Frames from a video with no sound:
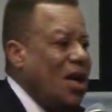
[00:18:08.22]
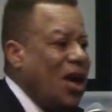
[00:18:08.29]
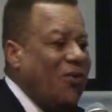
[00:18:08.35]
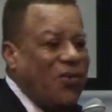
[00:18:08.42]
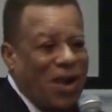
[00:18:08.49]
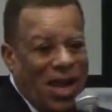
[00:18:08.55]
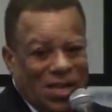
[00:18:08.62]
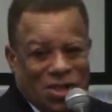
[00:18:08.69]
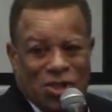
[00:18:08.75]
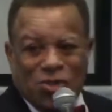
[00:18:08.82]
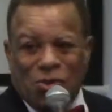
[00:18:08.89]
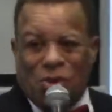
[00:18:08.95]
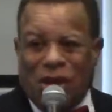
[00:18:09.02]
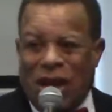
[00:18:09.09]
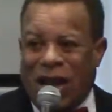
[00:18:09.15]
I forgot I just
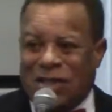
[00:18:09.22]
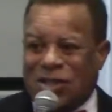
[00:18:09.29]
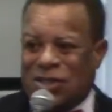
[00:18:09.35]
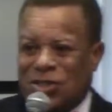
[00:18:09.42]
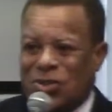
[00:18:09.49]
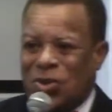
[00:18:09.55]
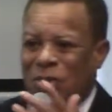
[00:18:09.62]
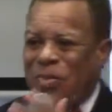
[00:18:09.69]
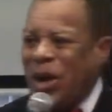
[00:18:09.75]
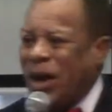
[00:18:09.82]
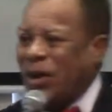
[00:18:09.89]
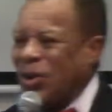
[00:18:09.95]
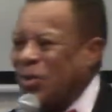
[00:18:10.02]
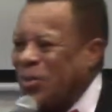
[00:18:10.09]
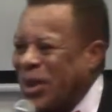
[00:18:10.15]
throw that out, just stir the
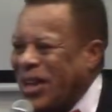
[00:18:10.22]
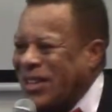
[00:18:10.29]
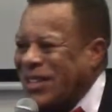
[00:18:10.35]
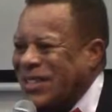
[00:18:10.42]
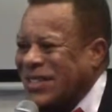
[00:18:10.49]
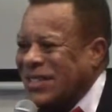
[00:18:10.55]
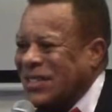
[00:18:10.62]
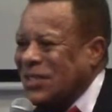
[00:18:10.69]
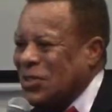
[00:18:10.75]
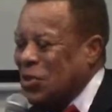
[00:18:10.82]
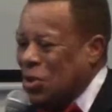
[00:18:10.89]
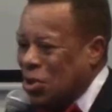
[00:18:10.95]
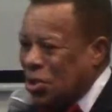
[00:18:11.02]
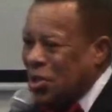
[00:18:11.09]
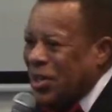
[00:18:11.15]
pot a little bit. Come
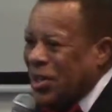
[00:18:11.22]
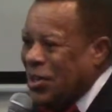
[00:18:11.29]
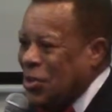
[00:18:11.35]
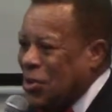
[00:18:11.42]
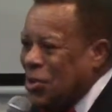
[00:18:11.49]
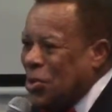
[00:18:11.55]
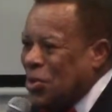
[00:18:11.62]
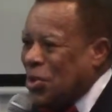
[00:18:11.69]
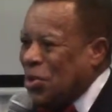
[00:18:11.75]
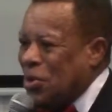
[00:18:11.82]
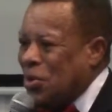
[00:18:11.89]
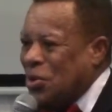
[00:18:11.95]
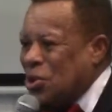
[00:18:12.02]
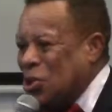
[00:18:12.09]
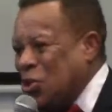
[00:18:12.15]
on. You, you, you,
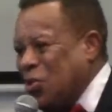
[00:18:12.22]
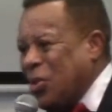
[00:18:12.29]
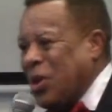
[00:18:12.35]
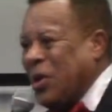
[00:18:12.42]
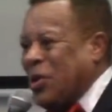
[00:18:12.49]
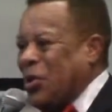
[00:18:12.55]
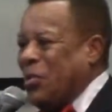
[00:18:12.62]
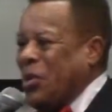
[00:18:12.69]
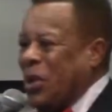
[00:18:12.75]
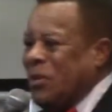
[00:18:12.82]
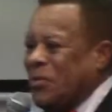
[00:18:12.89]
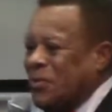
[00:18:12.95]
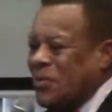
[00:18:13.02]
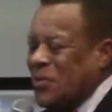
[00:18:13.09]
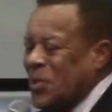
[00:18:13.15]
go and chew on it a little bit.
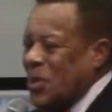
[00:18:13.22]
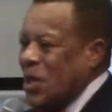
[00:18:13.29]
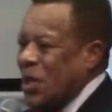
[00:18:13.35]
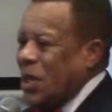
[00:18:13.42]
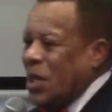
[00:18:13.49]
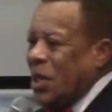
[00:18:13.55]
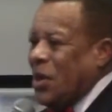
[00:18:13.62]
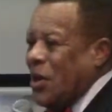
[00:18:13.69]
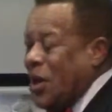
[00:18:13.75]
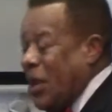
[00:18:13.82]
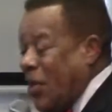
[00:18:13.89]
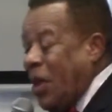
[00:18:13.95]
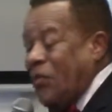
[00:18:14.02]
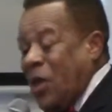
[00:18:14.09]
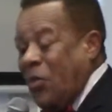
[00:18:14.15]
You know,
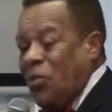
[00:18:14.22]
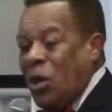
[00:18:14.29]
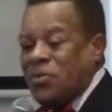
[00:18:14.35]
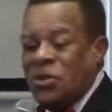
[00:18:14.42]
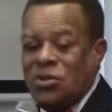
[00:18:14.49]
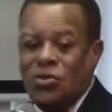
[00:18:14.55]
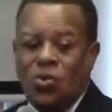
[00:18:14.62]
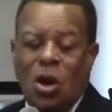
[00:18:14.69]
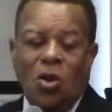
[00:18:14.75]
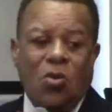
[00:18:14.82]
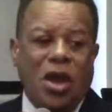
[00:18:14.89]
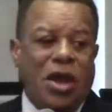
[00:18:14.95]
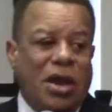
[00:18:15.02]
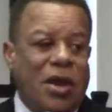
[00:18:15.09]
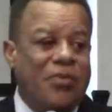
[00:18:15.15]
that, that, that rubs us the wrong
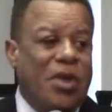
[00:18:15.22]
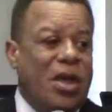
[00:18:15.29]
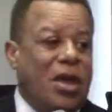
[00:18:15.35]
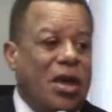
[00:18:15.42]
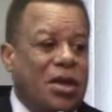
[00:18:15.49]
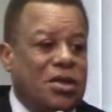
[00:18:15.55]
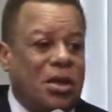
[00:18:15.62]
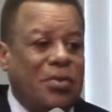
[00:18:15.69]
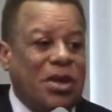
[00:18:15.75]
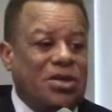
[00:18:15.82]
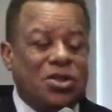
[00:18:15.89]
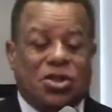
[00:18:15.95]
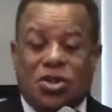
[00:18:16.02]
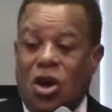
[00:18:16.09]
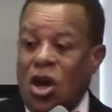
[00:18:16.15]
way. And I'm, and I'm
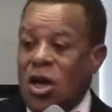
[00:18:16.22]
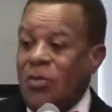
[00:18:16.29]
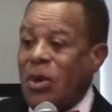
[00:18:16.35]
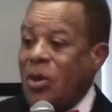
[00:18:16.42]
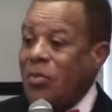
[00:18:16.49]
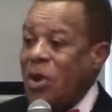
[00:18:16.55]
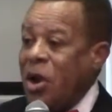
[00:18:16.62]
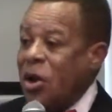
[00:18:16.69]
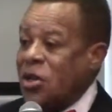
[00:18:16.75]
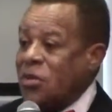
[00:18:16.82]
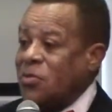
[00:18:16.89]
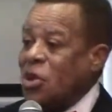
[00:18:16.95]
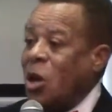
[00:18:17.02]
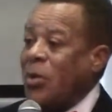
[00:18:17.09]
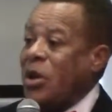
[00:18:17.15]
not just talking about marriage,
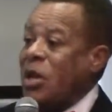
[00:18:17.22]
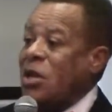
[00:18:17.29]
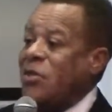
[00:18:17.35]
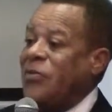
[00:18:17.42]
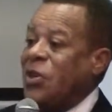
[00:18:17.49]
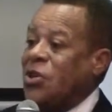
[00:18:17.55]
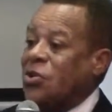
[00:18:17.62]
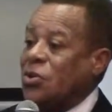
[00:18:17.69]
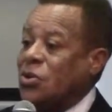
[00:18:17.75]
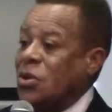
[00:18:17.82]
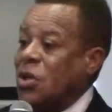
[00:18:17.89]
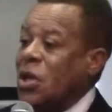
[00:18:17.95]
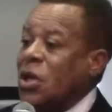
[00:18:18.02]
I'm talking about individuals.